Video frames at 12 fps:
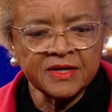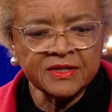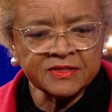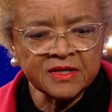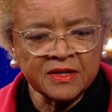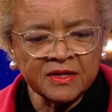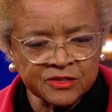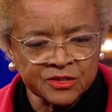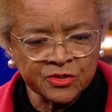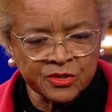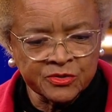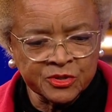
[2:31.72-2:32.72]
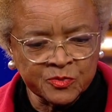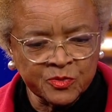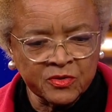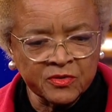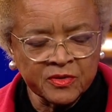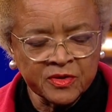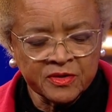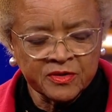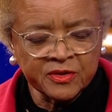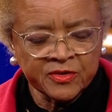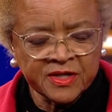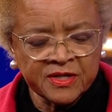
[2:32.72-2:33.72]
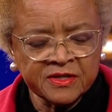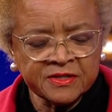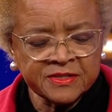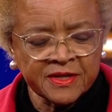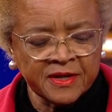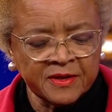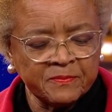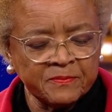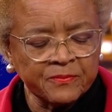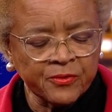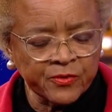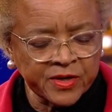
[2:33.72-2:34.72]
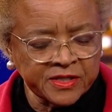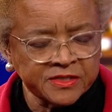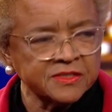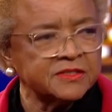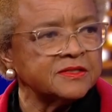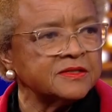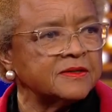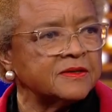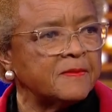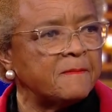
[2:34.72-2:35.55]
It's inexcusable. There is a priest